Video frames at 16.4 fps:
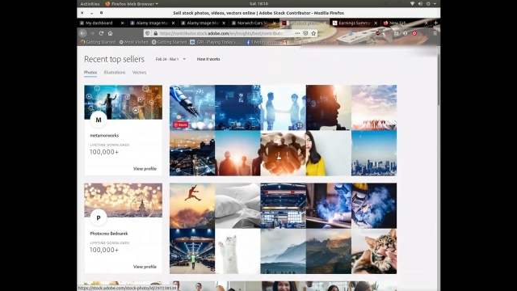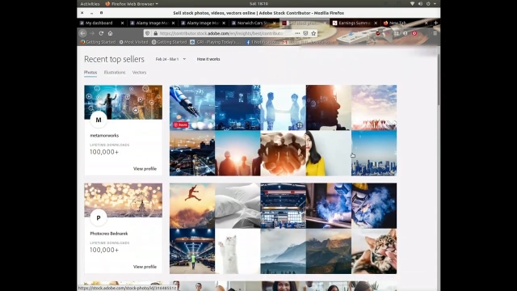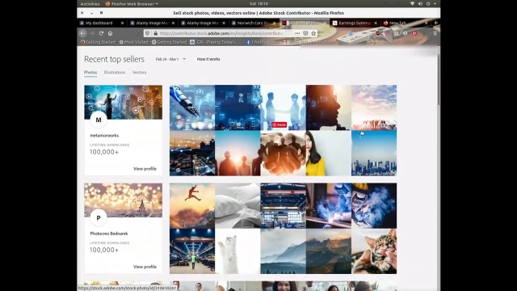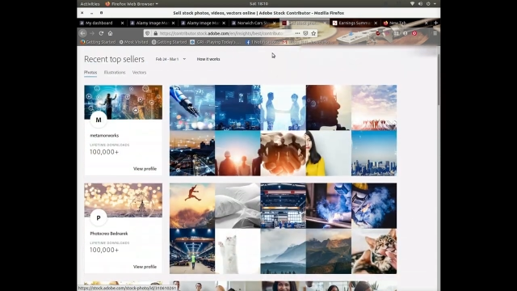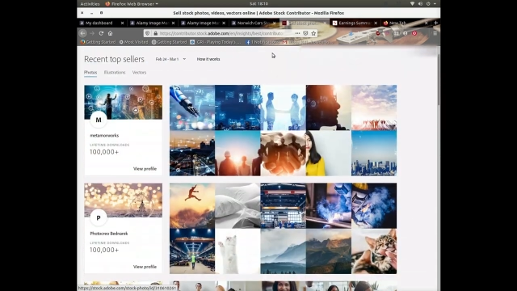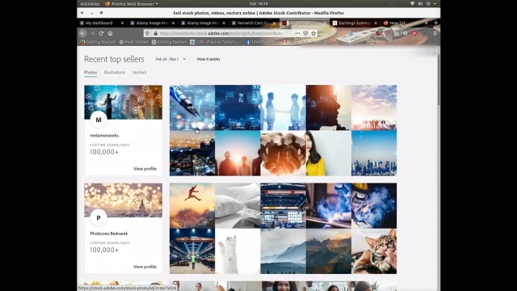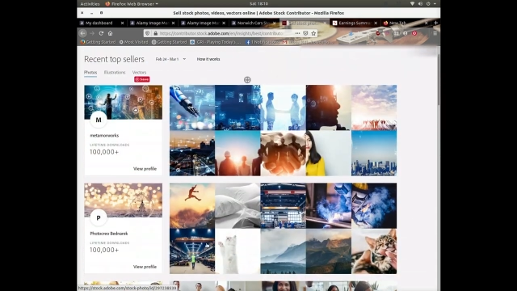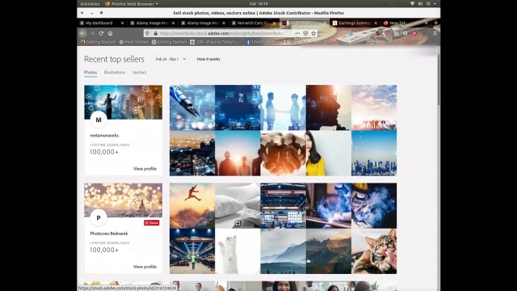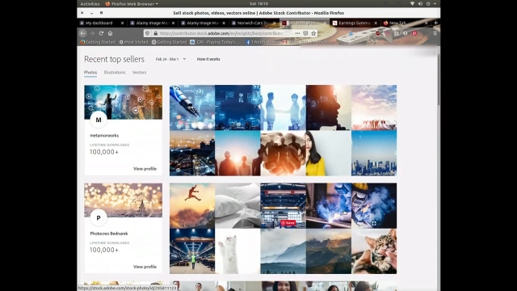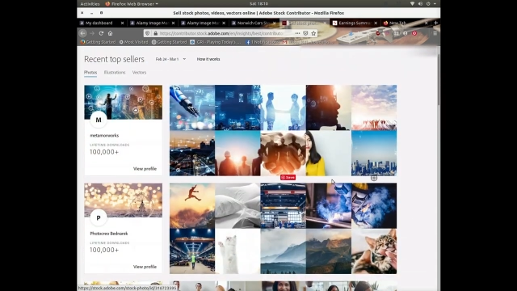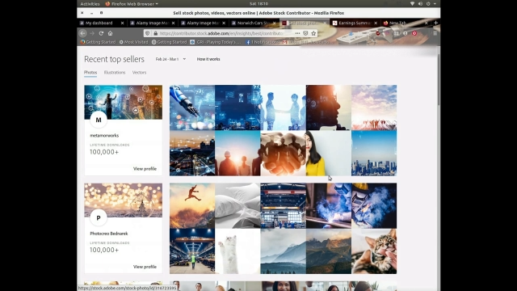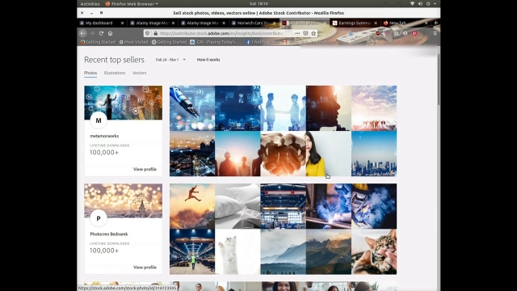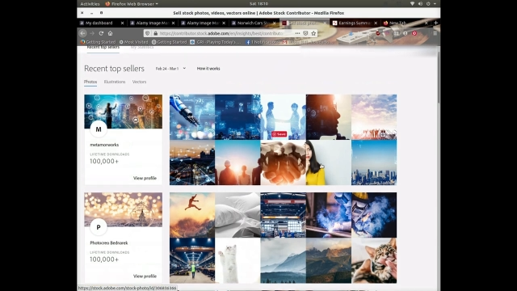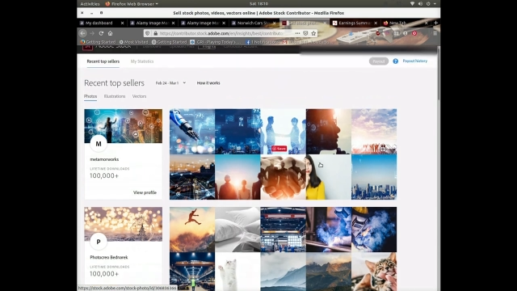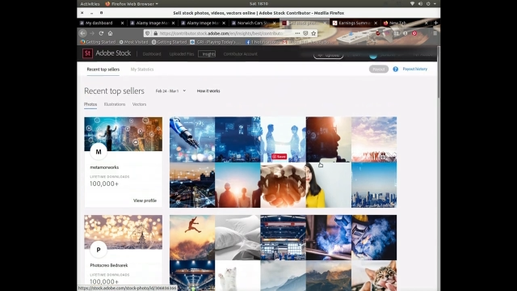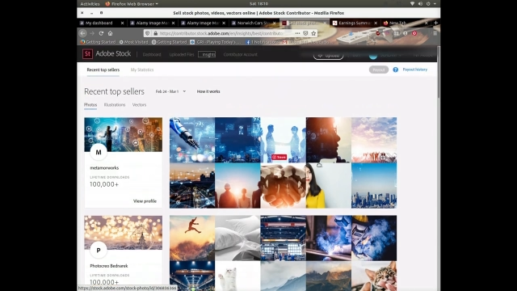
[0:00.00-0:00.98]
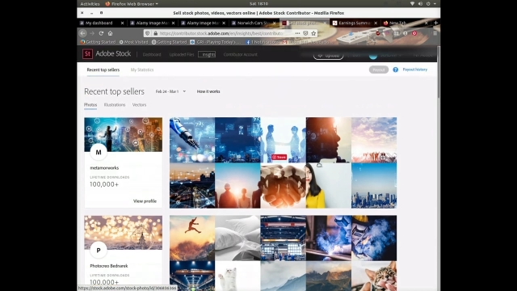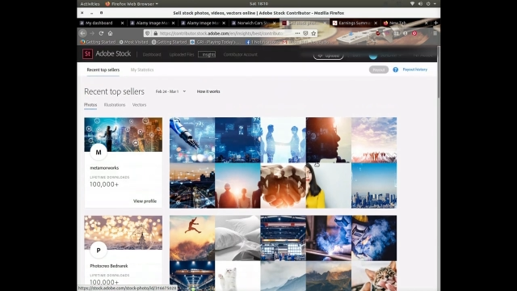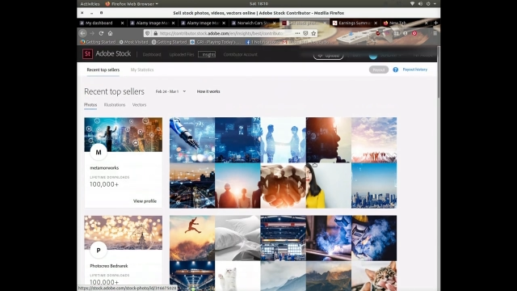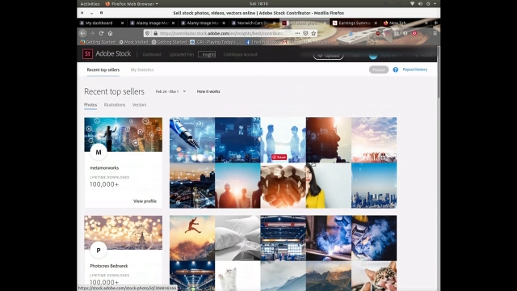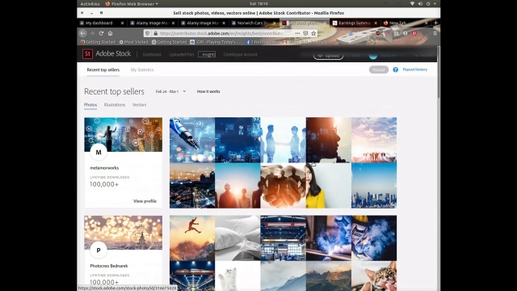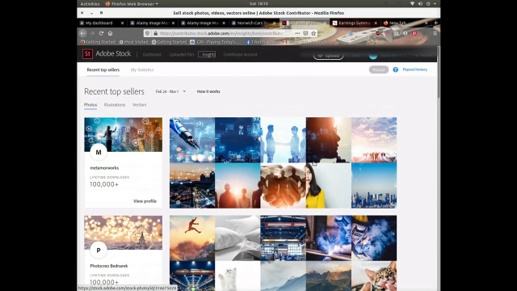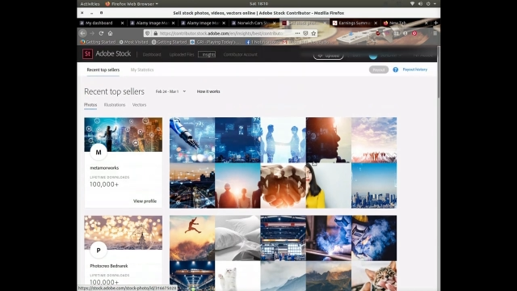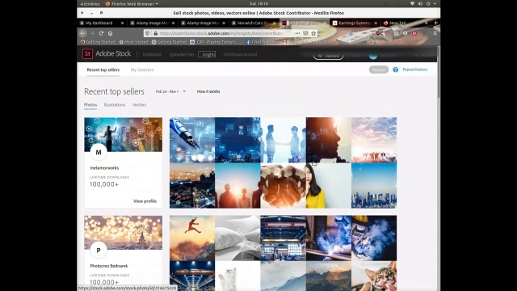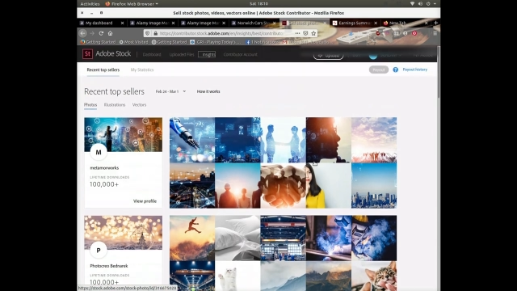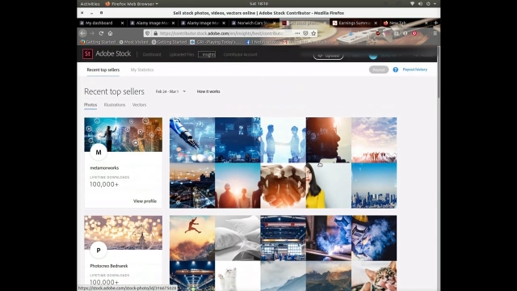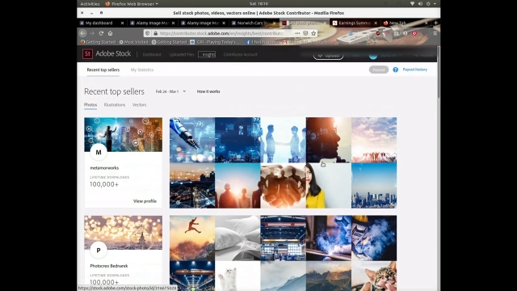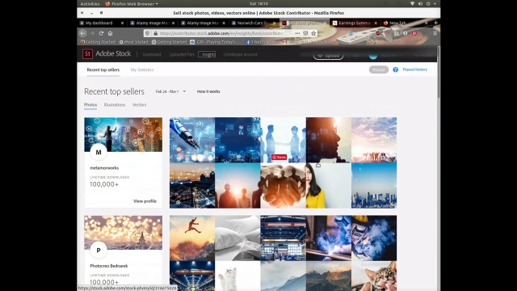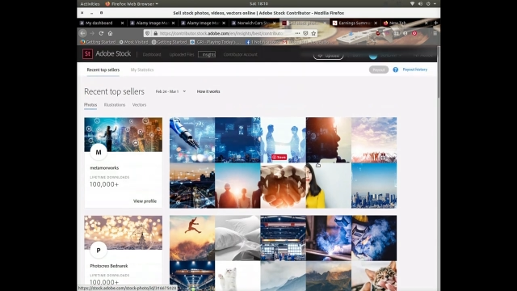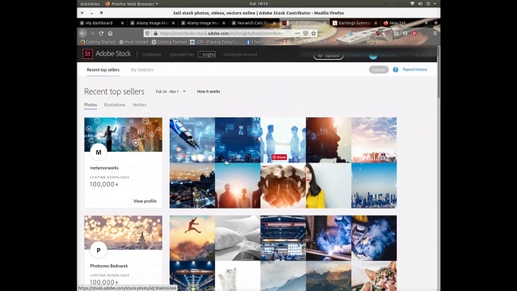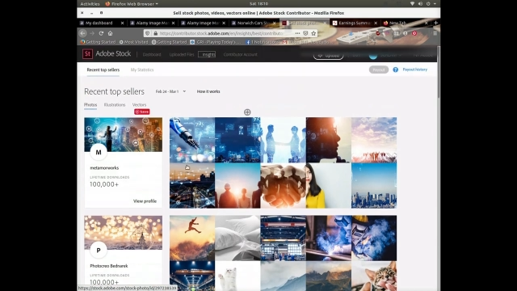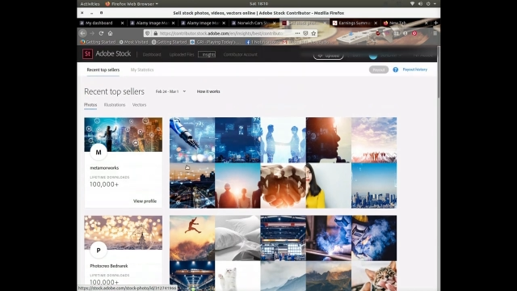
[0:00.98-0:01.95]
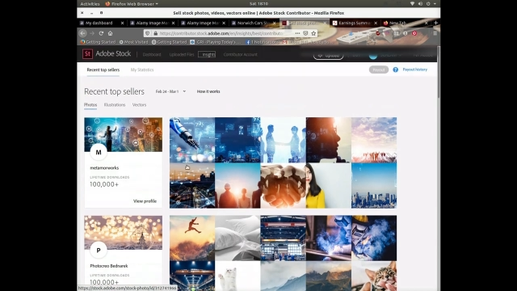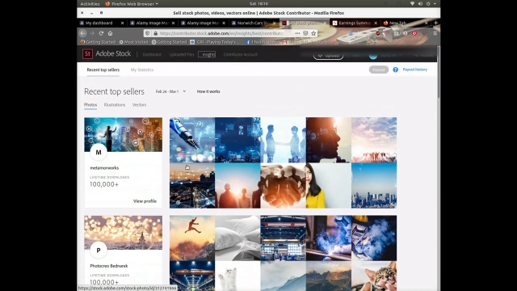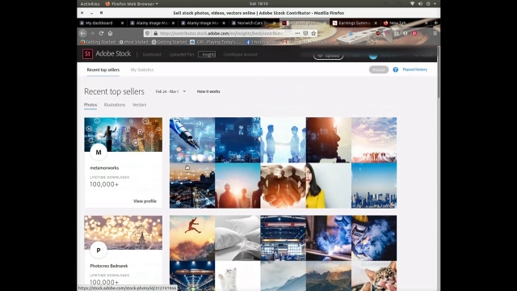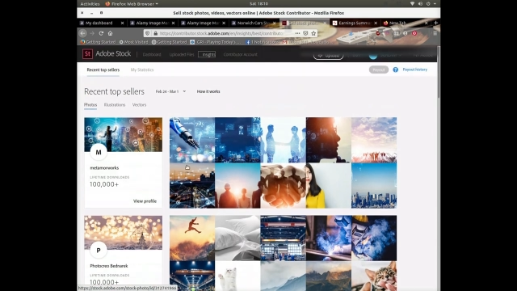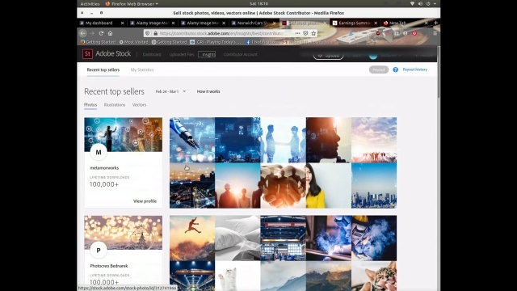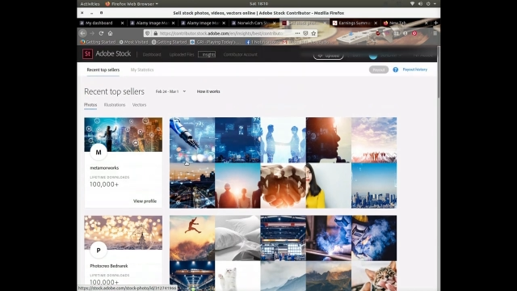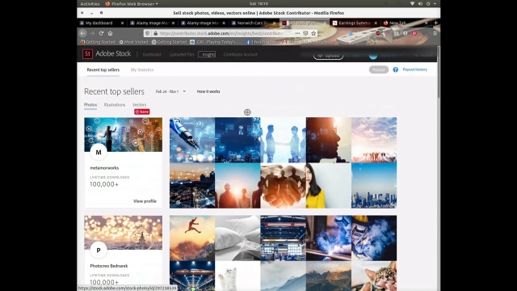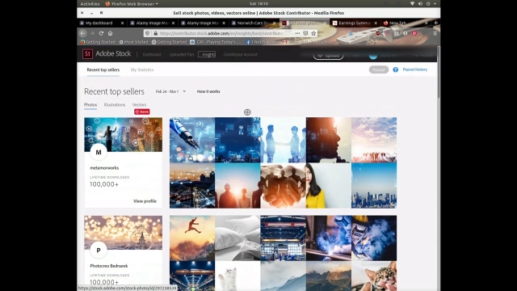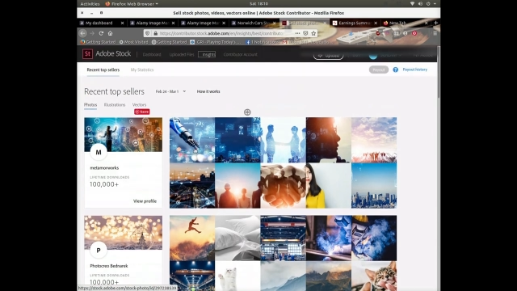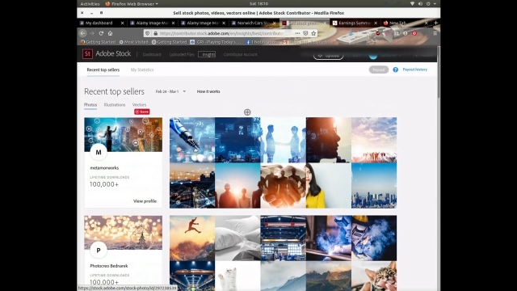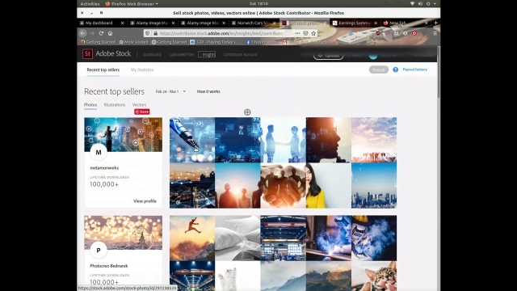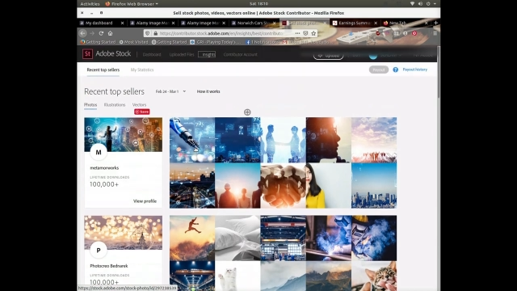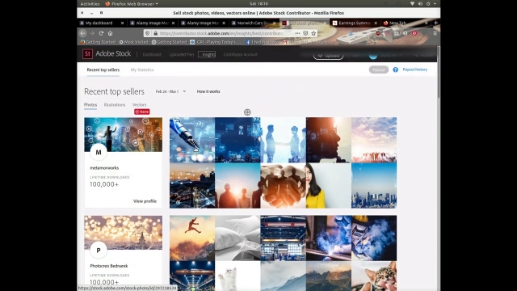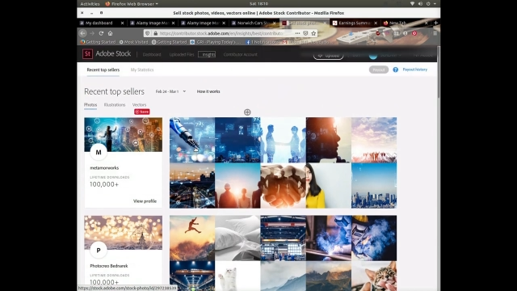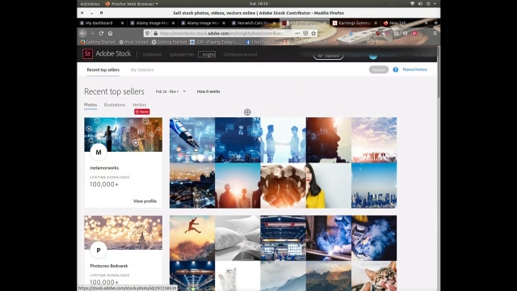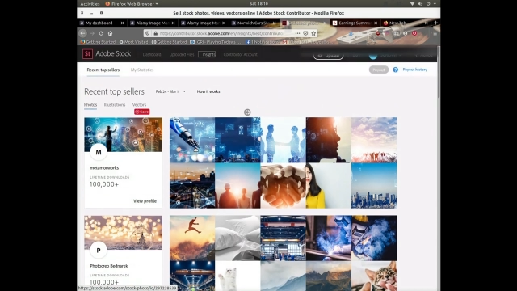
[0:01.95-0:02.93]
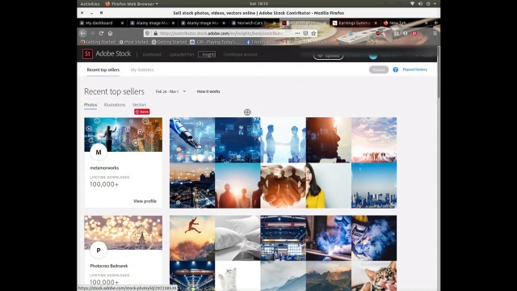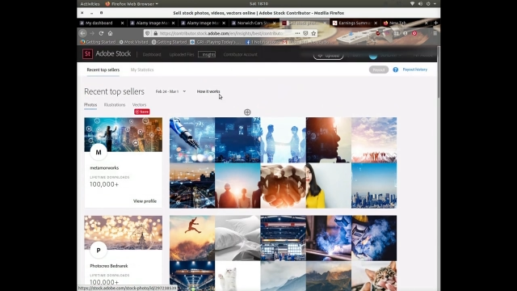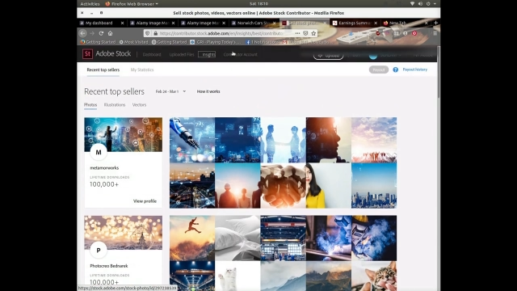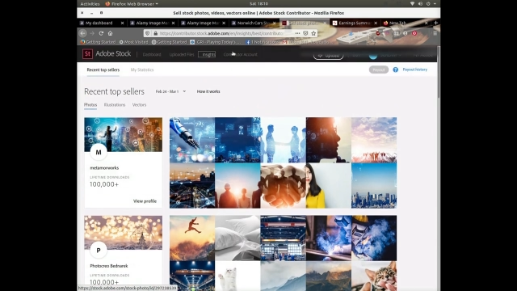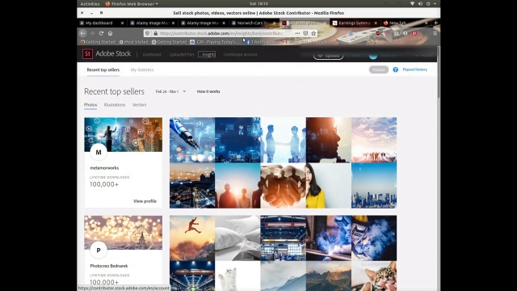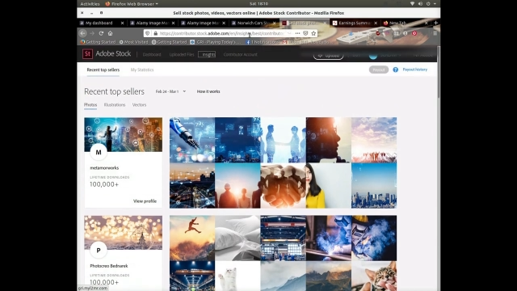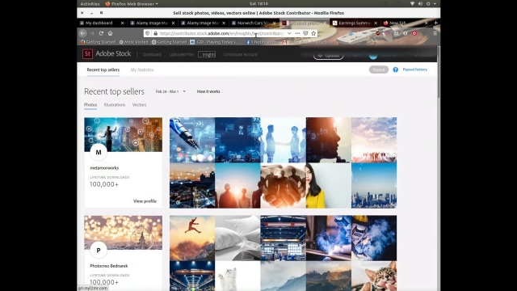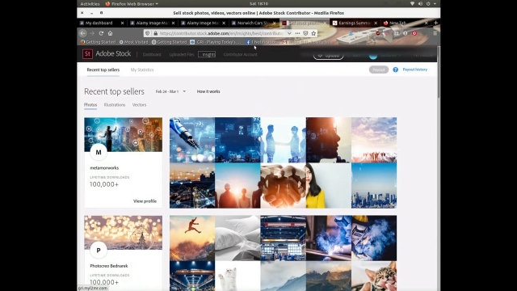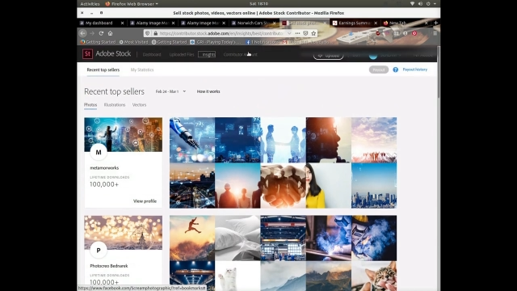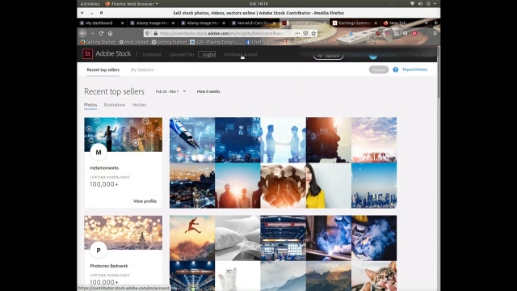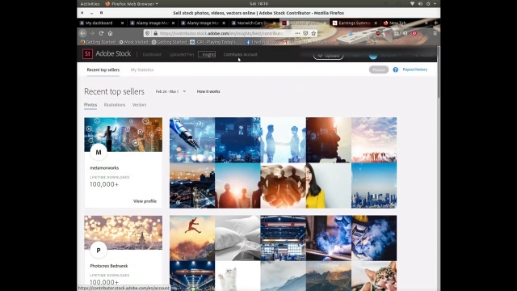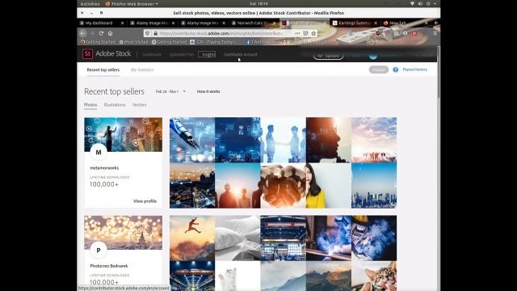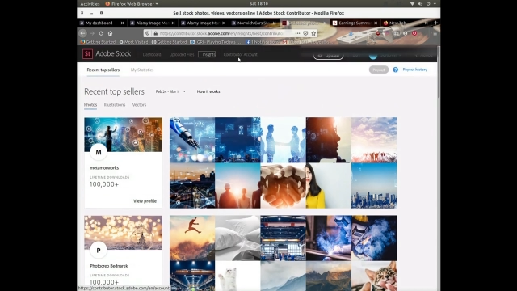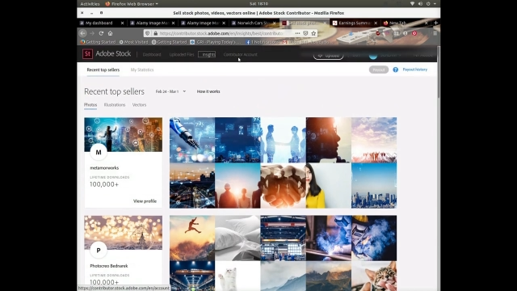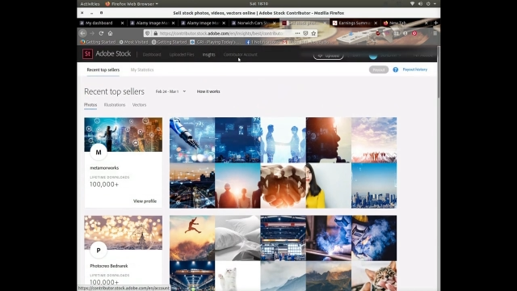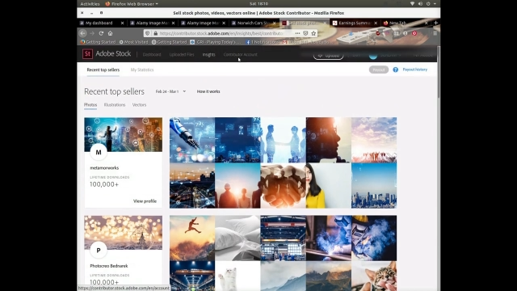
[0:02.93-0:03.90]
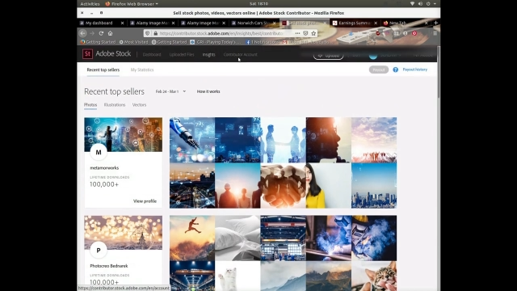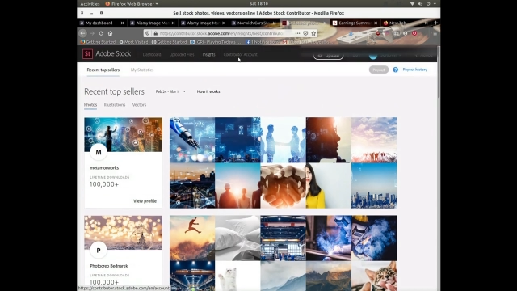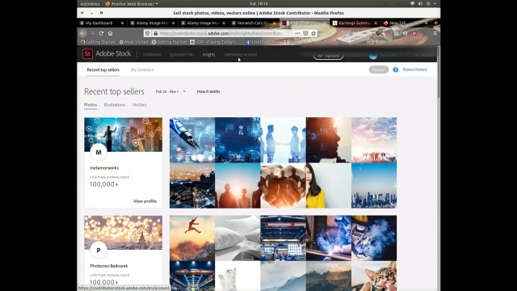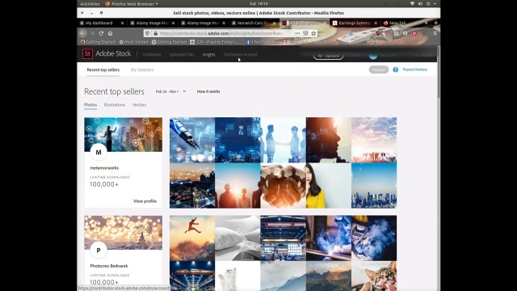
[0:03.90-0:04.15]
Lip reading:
(no speaker visible)